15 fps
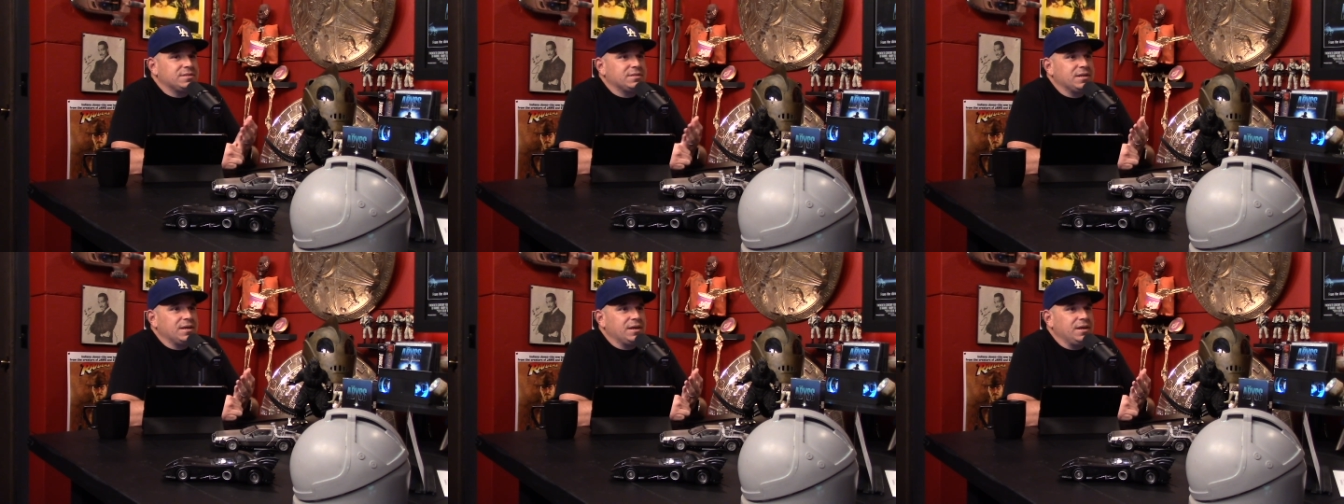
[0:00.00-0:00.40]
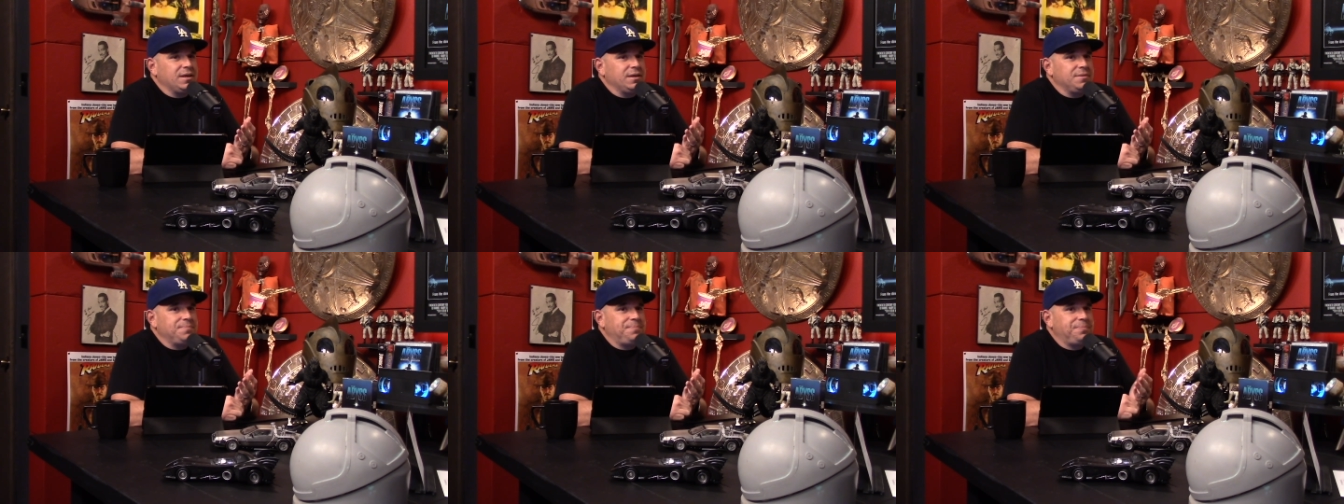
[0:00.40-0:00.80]

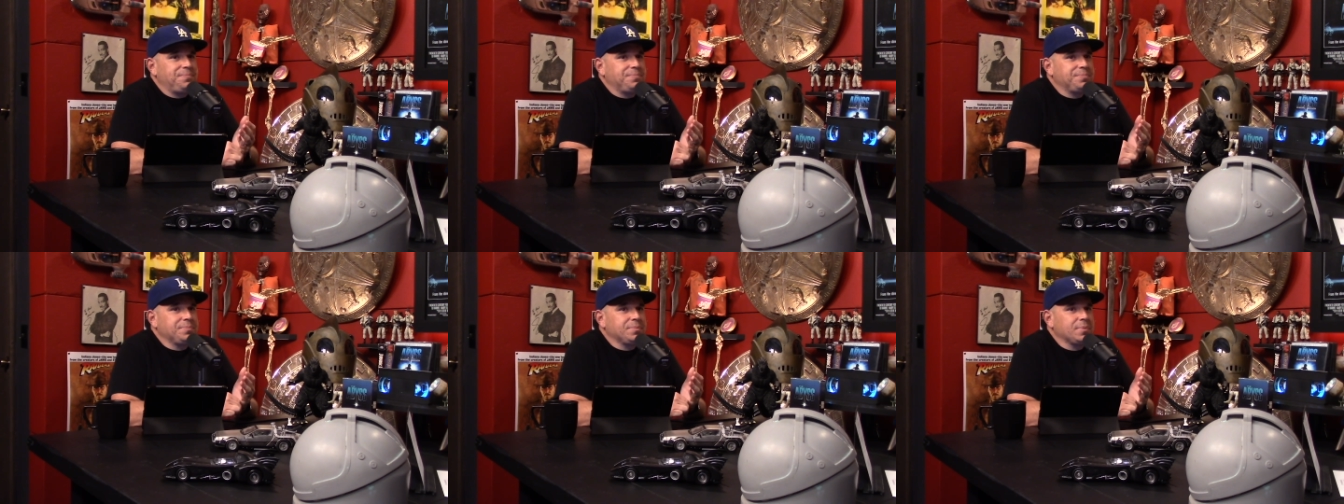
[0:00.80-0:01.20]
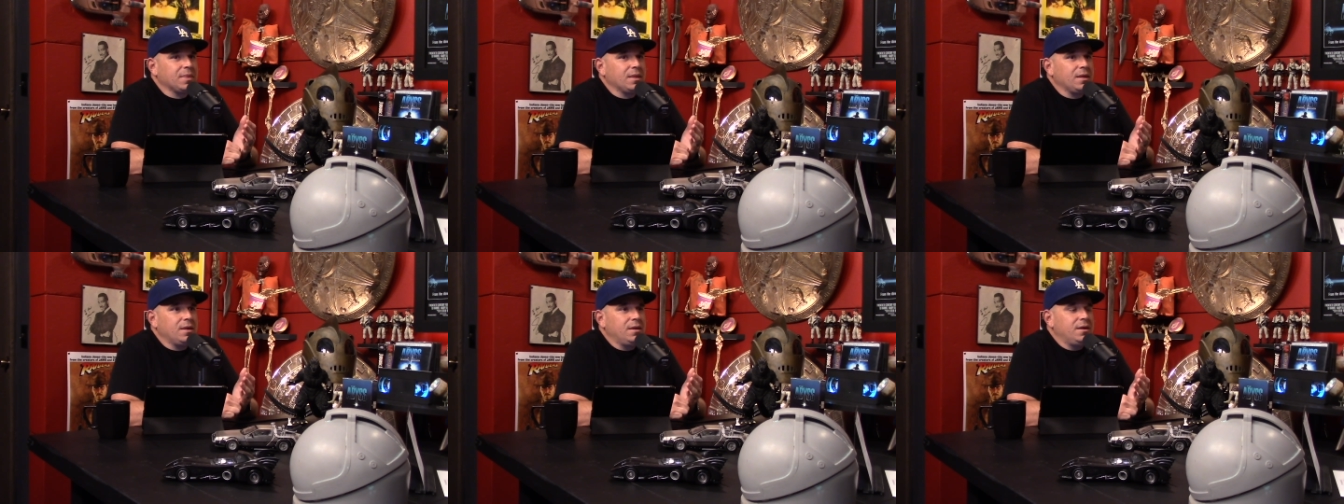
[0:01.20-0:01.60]
say,
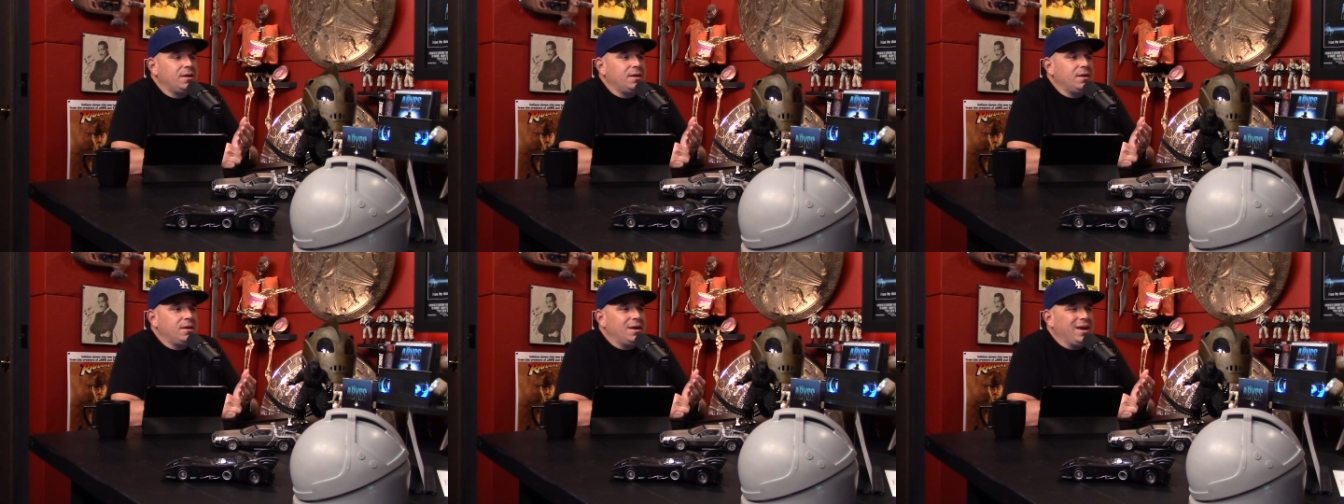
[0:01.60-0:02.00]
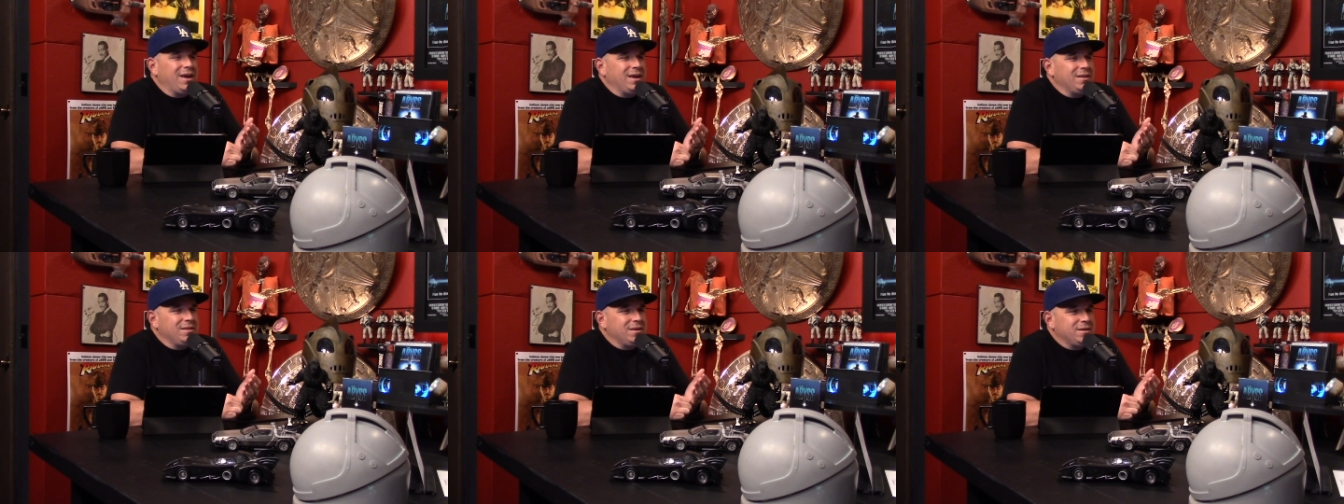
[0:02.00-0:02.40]

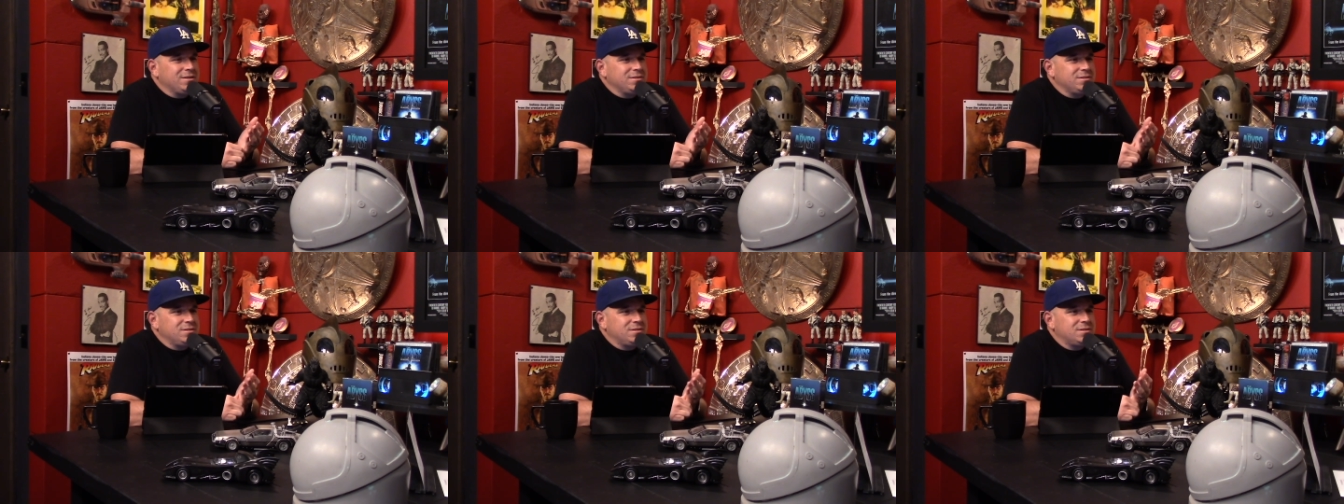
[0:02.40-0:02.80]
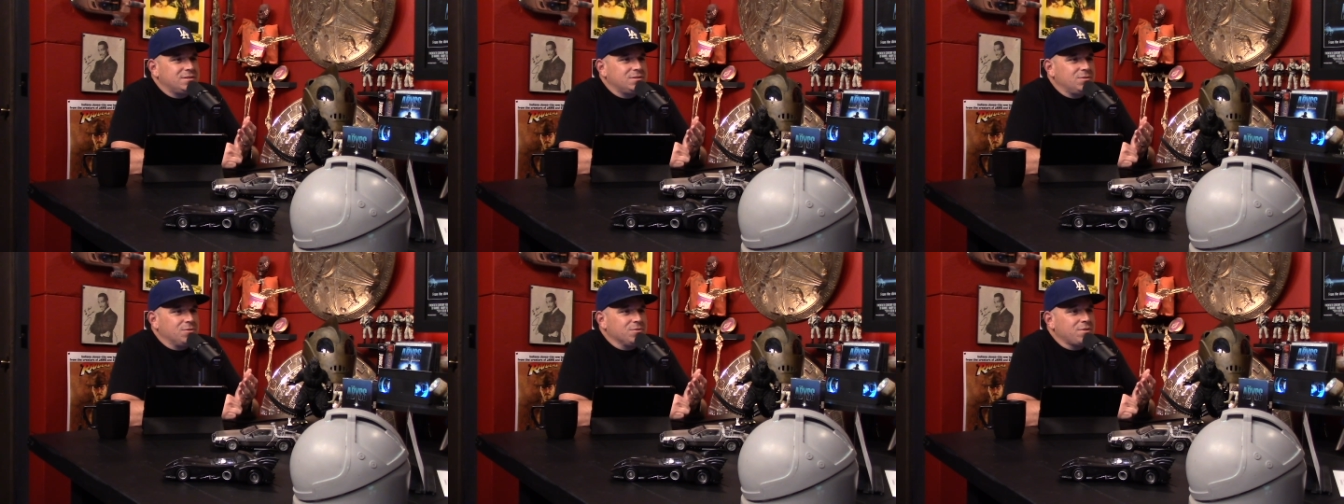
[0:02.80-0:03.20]

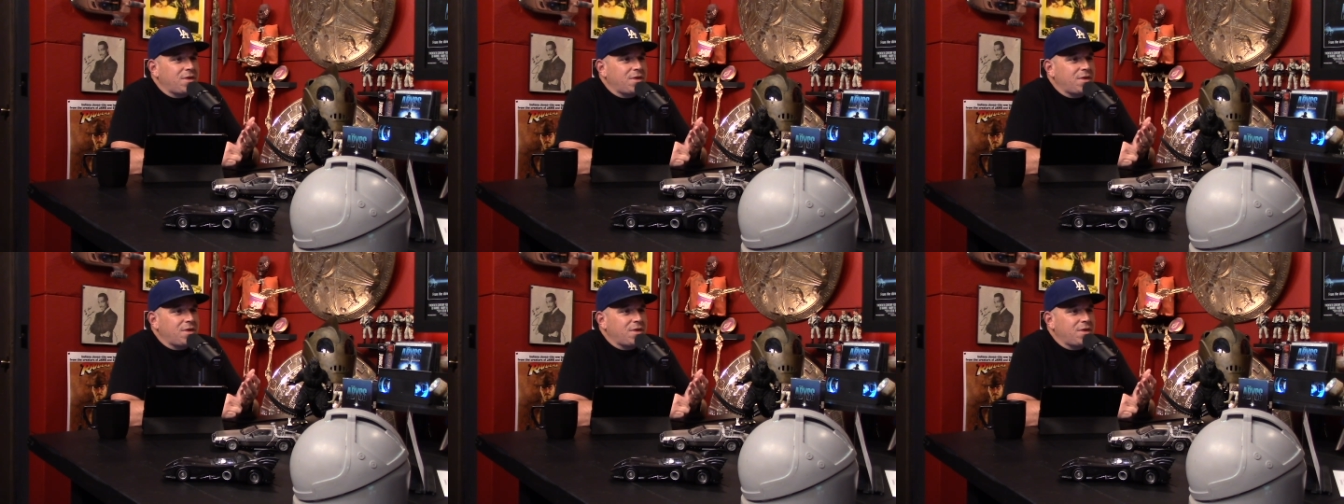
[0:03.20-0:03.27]
Aliens or The